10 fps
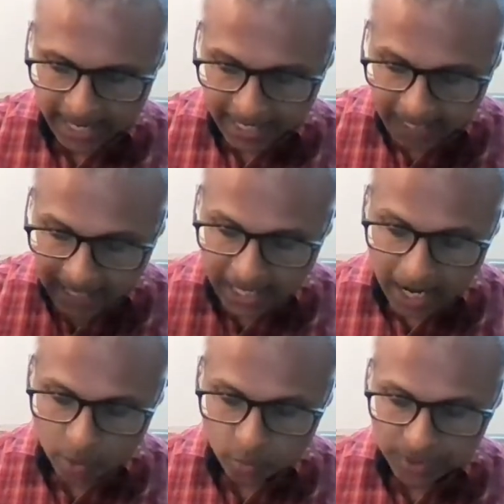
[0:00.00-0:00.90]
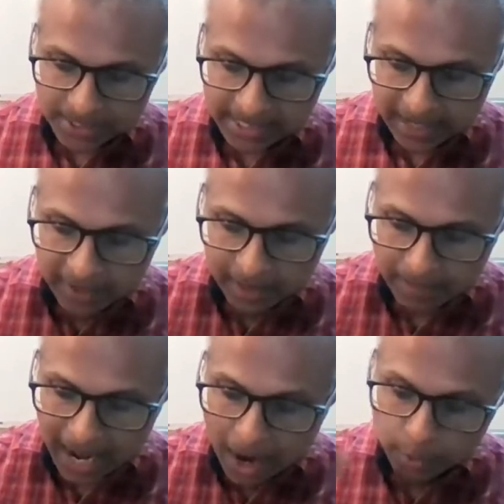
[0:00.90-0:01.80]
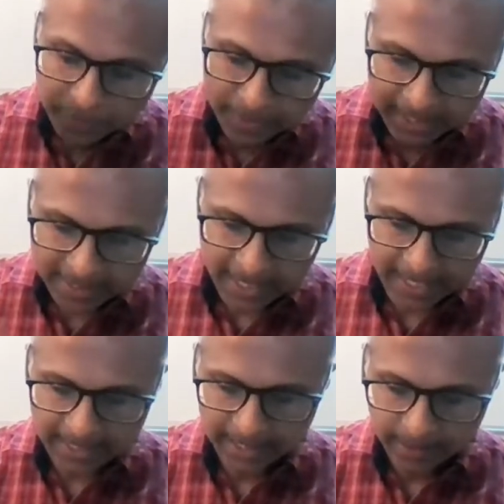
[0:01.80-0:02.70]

And a cloud received them out of their sight.